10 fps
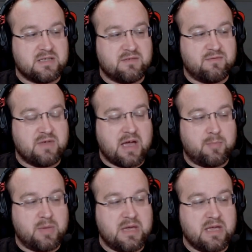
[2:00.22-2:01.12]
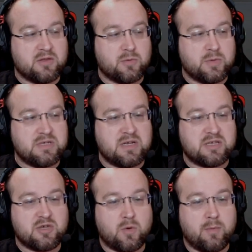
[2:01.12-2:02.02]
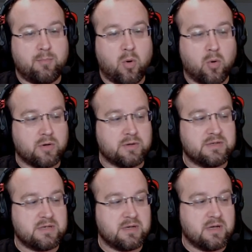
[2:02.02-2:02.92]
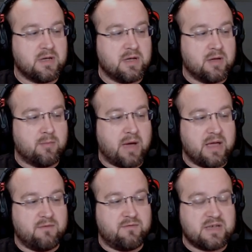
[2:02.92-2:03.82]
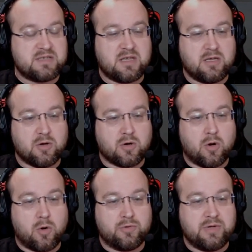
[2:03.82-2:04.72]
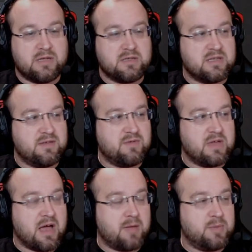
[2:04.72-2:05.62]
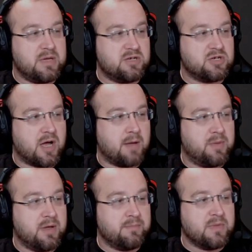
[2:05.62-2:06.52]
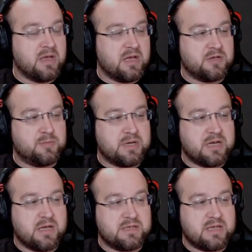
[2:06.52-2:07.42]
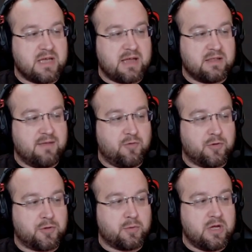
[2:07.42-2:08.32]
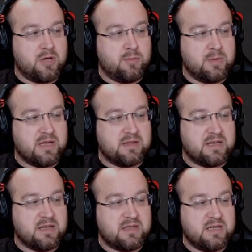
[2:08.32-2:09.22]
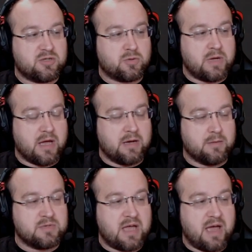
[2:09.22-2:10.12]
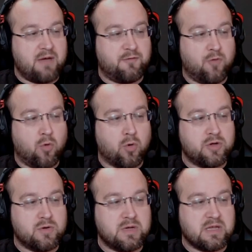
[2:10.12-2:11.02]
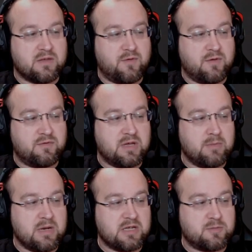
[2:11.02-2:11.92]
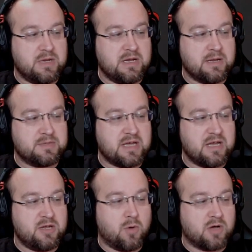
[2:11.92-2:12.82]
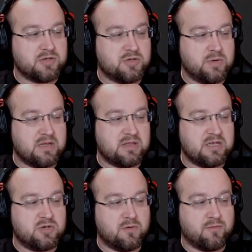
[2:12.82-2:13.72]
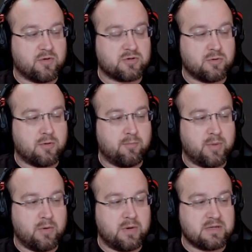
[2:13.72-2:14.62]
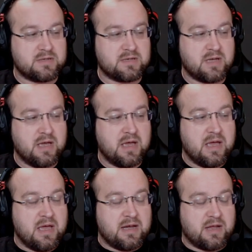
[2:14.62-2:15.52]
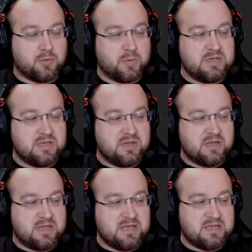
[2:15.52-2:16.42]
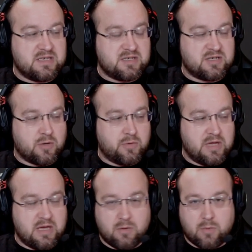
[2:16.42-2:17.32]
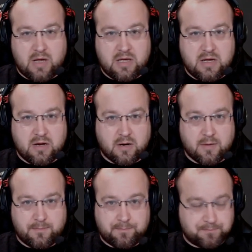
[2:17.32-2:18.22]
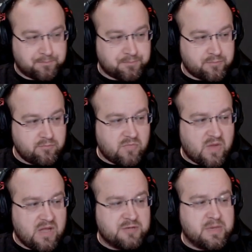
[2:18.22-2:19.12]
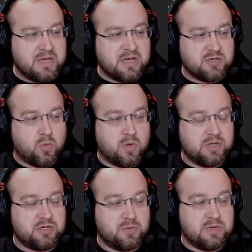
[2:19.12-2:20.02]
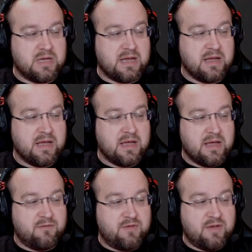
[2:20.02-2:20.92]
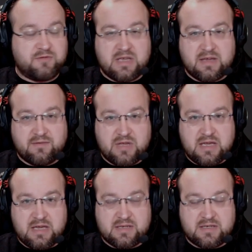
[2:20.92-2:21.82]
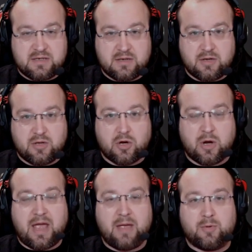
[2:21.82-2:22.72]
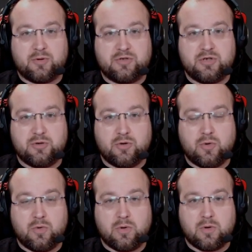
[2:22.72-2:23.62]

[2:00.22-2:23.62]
into VIP. And the reason it's so important by investing your gold into the VIP shop is because at level 3, you begin to get these 3 items. At 4, you get the 15-minute speed ups, and you also get these universal components. Now, the reason that this is so key right here is because once you get 50 of these, you're able to